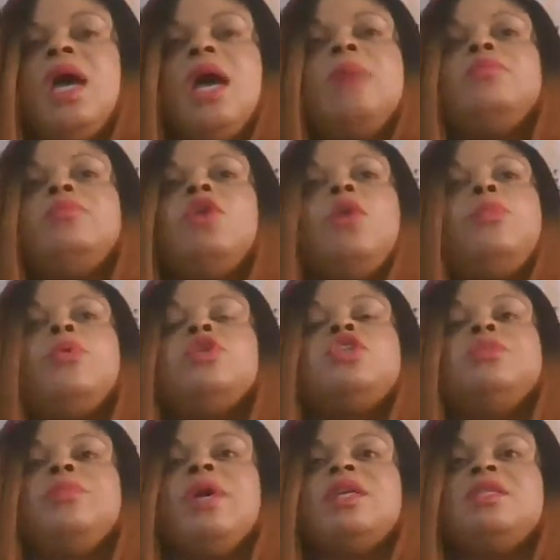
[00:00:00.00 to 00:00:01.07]
I'm not brushing
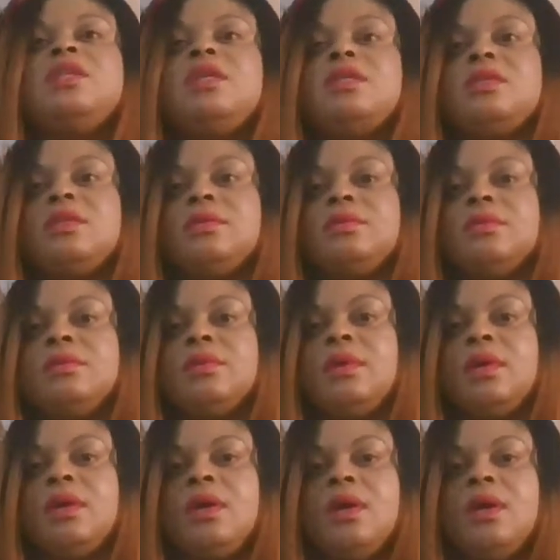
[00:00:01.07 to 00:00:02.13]
my teeth.
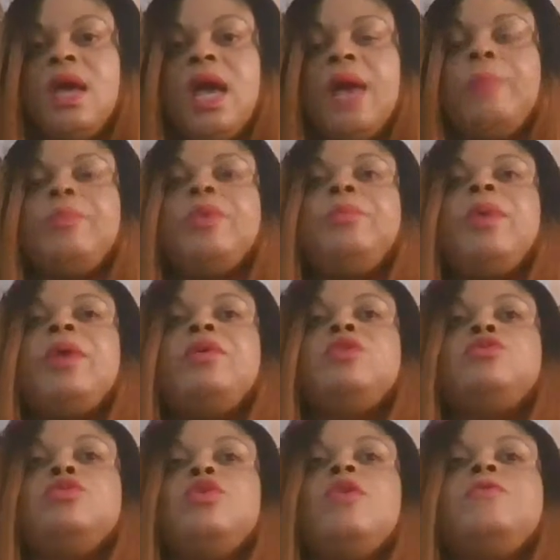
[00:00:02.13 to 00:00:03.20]
I'm
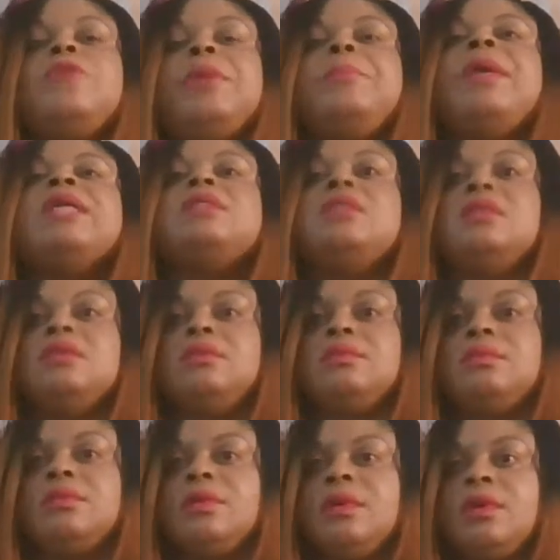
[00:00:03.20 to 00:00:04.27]
preparing to go for a
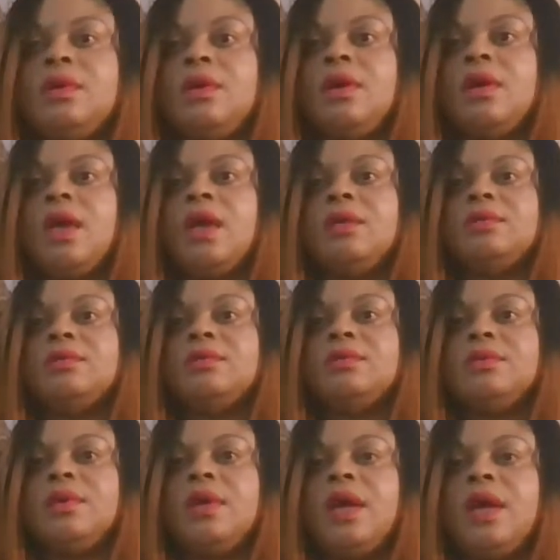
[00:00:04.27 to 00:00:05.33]
party. Okay?
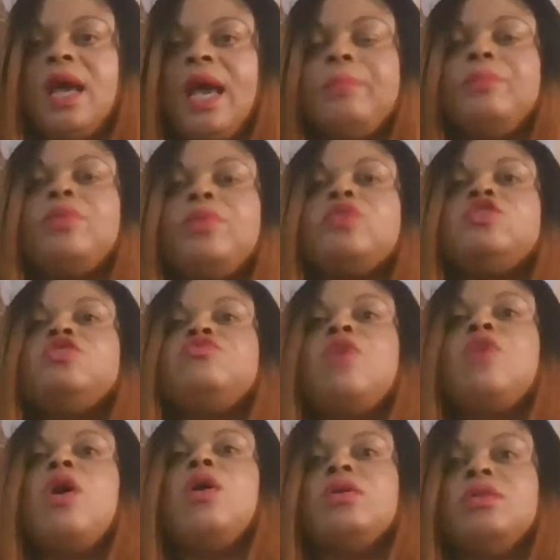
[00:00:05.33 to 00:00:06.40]
I'm brushing
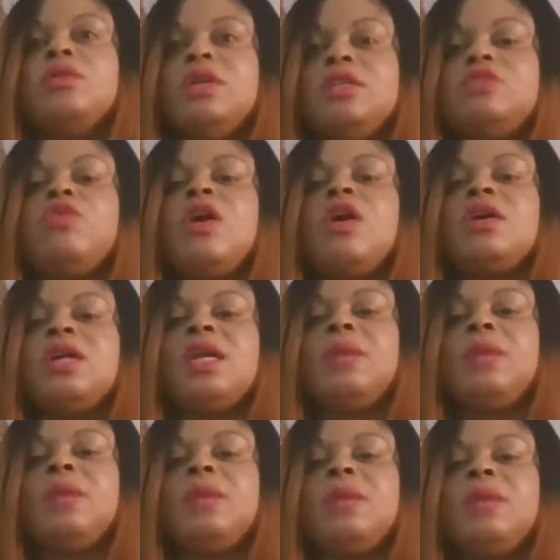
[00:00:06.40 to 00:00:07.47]
rug. It's rug that
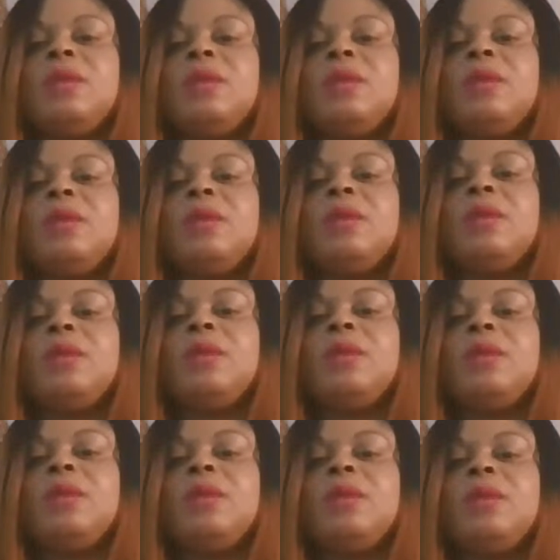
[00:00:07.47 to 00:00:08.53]
I'm
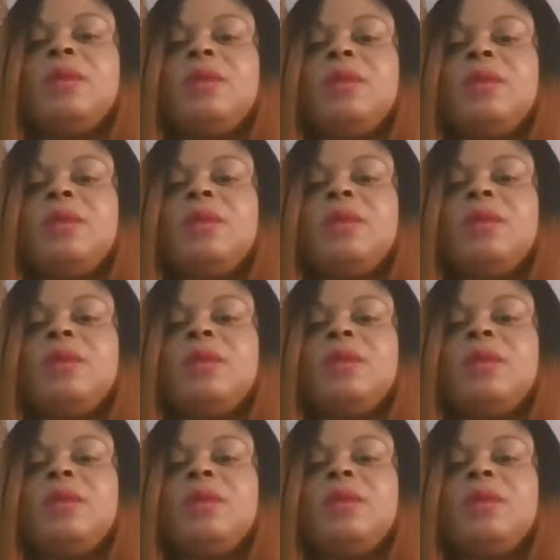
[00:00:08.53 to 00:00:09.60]
brushing. I'm
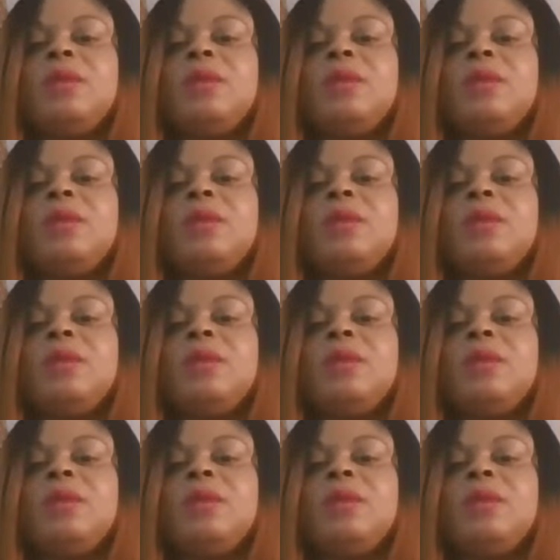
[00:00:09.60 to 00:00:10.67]
brushing rug. I'm
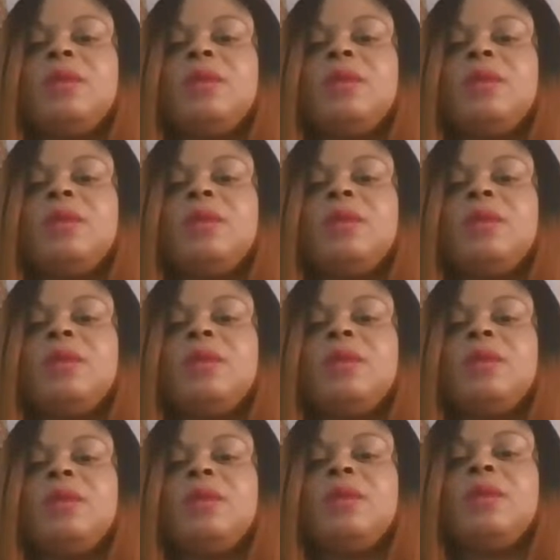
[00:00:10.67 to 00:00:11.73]
not even brushing my teeth.